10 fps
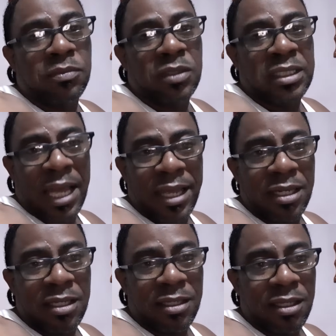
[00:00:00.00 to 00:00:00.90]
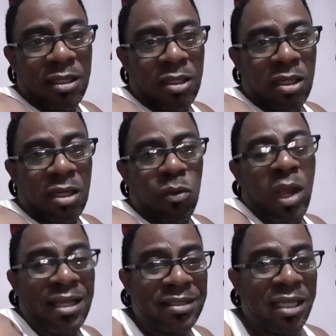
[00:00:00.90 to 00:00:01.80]
side
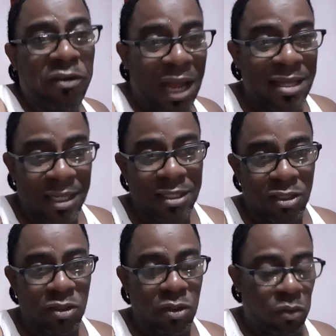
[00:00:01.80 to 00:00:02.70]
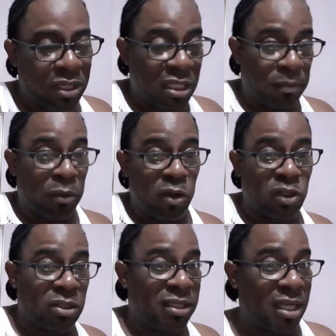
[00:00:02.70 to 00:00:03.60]
where I say right here, so where this
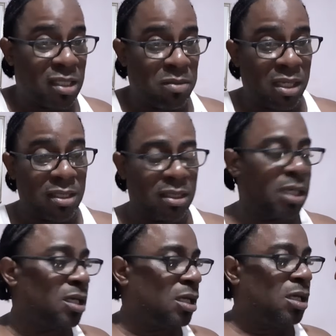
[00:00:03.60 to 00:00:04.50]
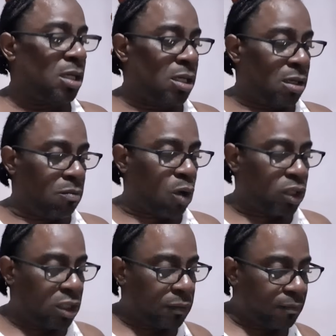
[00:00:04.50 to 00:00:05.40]
person texts me and say.
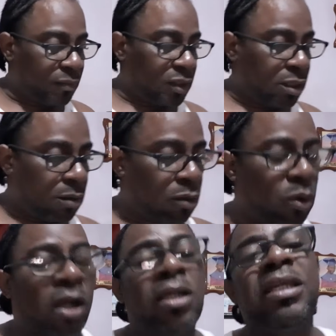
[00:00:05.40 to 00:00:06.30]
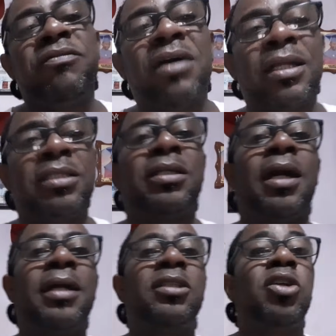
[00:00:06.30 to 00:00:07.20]
But we are going to leave that
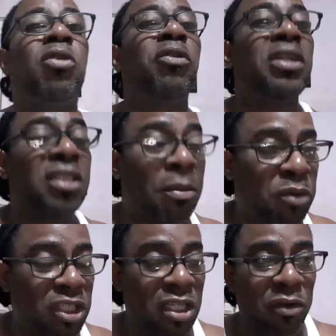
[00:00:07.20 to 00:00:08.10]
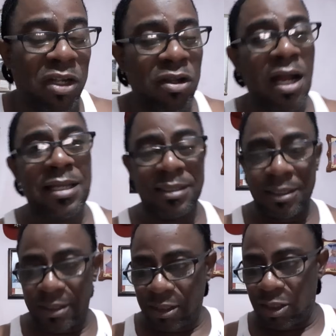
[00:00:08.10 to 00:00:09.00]
until we reach a bridge that we cross
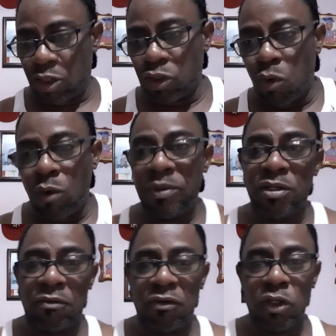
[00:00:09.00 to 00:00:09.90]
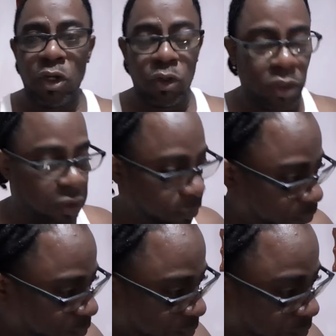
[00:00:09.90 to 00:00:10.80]
it. I don't hope it not flood out.
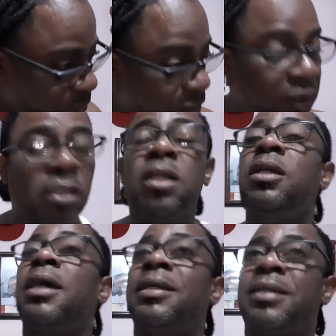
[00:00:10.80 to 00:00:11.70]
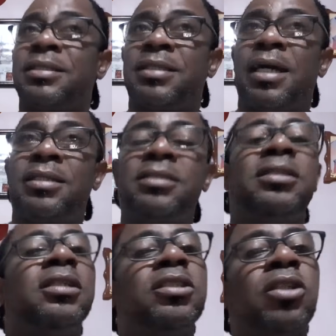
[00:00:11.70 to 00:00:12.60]
You understand?
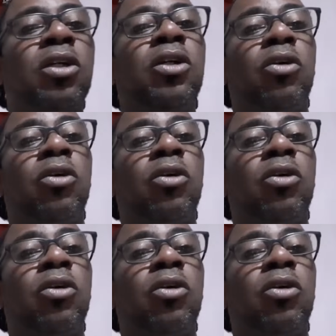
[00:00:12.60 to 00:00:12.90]
So, I